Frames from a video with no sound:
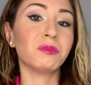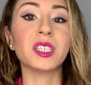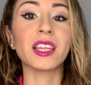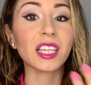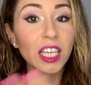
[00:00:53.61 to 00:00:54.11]

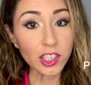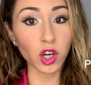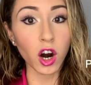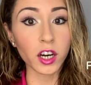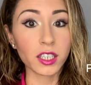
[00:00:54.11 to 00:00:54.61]
Same thing, each
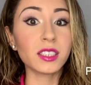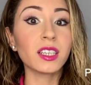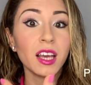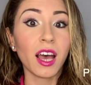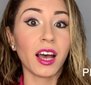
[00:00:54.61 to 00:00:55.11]
artist
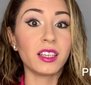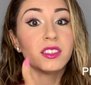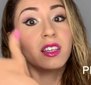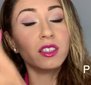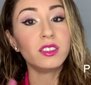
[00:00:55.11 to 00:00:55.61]
has
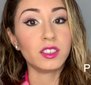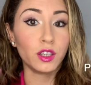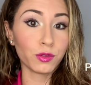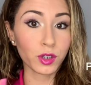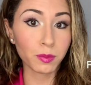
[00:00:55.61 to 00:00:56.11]

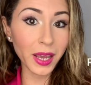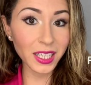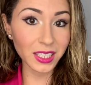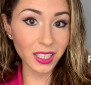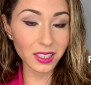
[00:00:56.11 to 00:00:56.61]
different
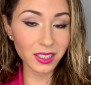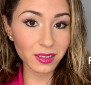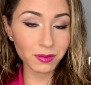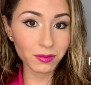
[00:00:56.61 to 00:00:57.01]
paintings.